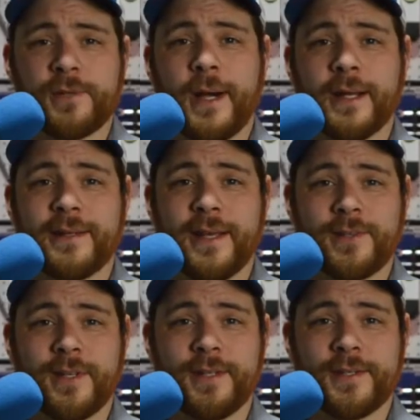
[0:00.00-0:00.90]
spotted
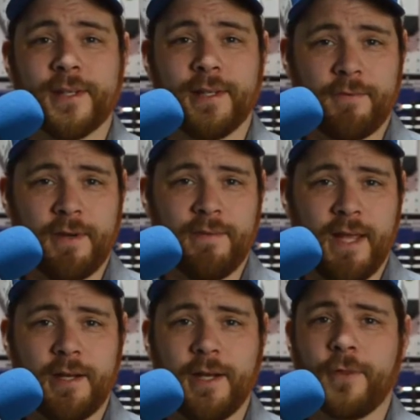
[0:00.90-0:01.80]
testing its delivery
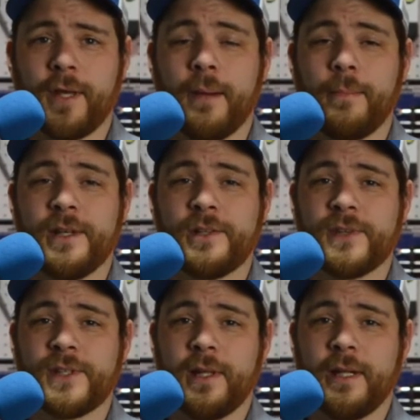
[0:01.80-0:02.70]
van near the company's
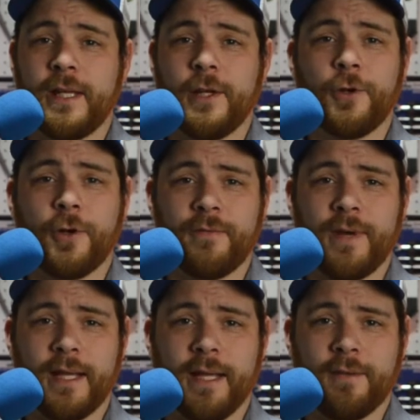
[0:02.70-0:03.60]
facility in
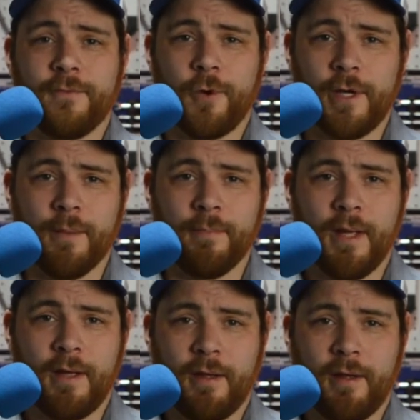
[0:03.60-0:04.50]
Irvine, California.
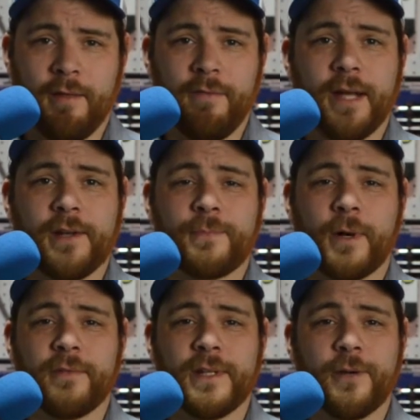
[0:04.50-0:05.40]
The van is
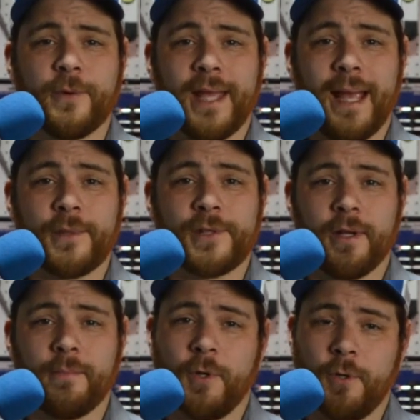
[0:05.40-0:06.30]
part of a deal with
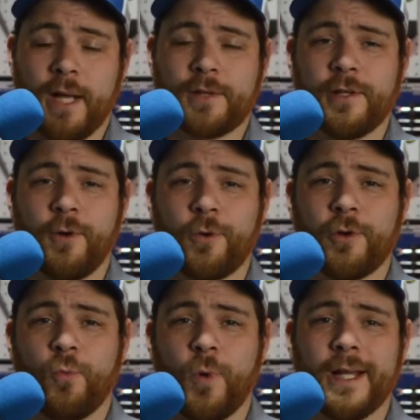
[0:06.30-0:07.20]
Amazon, who actually
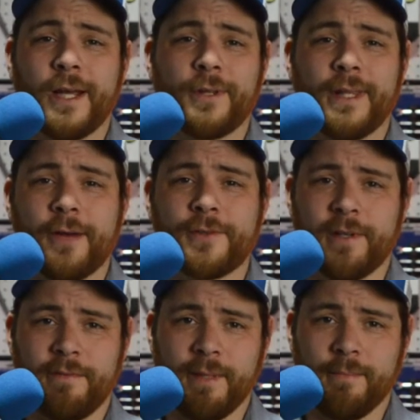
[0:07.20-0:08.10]
ordered 100,000
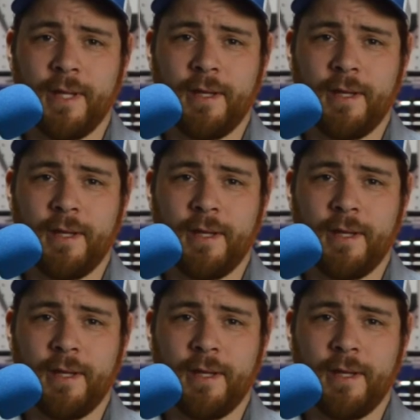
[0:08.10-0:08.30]
of them.